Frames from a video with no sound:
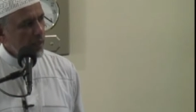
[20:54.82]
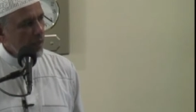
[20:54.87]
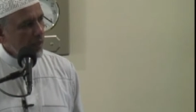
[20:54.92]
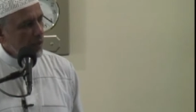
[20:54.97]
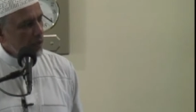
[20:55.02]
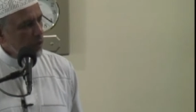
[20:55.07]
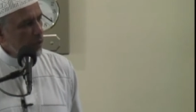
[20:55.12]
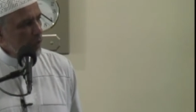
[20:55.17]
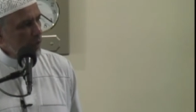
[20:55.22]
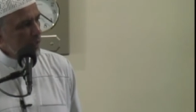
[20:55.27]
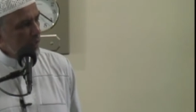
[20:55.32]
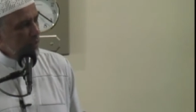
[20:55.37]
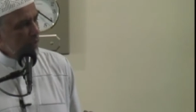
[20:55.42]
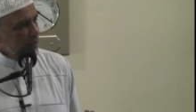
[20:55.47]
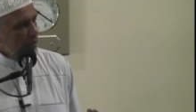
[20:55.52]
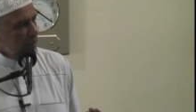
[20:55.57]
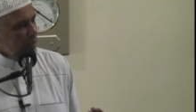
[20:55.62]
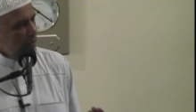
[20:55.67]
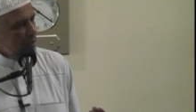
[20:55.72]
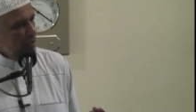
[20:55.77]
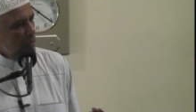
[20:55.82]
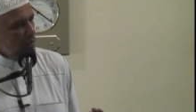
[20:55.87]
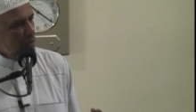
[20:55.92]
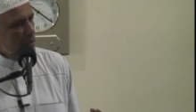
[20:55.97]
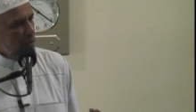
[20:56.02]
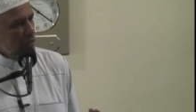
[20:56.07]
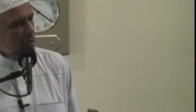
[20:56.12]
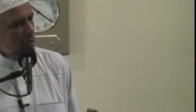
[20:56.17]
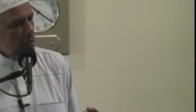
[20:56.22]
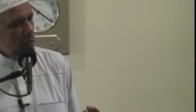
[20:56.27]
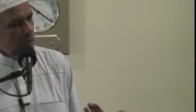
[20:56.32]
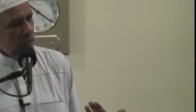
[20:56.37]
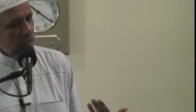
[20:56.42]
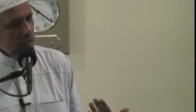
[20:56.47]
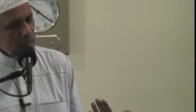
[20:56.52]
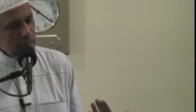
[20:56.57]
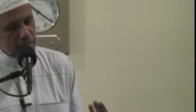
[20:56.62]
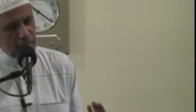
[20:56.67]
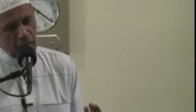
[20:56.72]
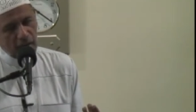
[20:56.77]
According to the
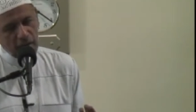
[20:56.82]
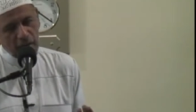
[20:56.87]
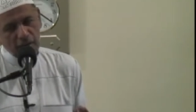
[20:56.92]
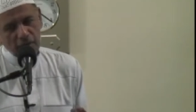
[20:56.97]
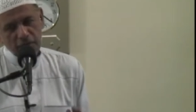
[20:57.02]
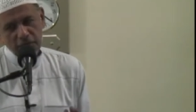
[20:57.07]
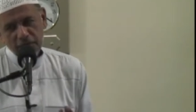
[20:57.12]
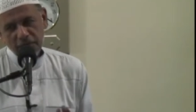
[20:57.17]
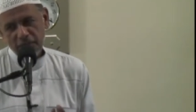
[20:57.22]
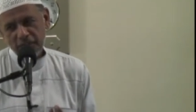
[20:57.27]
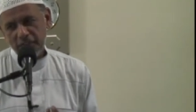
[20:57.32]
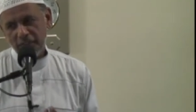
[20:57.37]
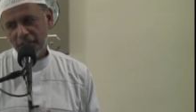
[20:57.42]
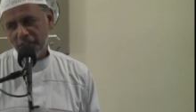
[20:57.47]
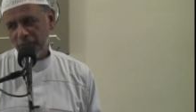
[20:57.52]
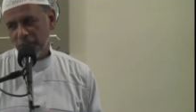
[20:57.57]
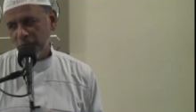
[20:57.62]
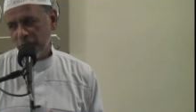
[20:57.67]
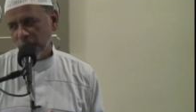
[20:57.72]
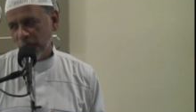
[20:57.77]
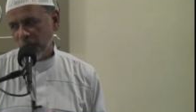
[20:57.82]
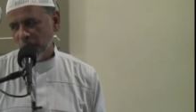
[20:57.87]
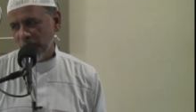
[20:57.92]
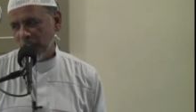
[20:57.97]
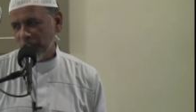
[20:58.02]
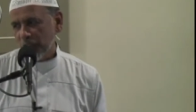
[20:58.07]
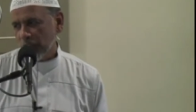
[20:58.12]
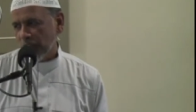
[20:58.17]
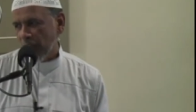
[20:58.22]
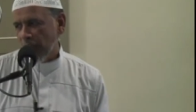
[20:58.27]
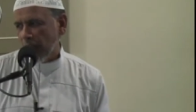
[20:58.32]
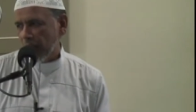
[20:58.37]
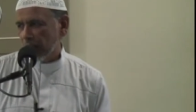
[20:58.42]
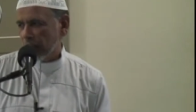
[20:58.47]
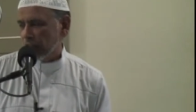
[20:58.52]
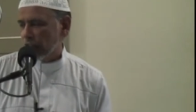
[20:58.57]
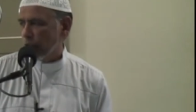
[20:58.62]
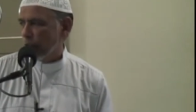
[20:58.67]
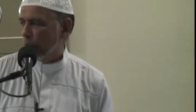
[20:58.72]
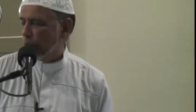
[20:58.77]
Salaf, we should
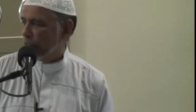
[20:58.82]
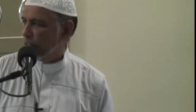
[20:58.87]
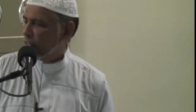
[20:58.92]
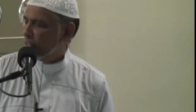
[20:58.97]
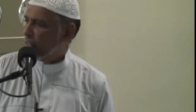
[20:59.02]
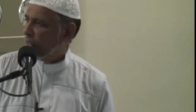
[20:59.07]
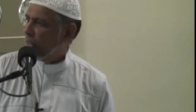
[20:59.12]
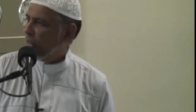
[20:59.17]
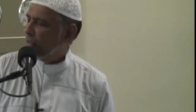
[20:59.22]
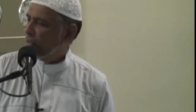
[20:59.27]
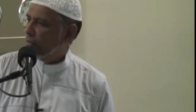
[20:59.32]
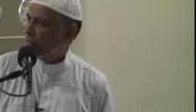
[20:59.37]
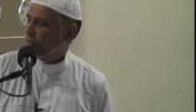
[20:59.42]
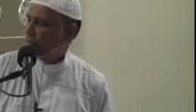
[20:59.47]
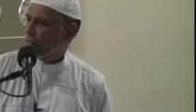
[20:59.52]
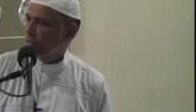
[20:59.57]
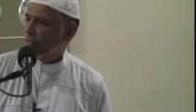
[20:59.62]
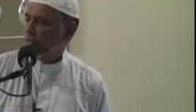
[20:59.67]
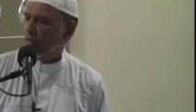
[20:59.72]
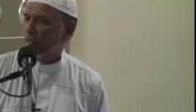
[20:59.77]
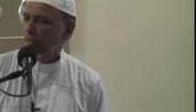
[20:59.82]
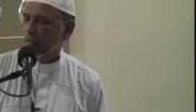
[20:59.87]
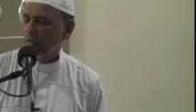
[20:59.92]
ask ourselves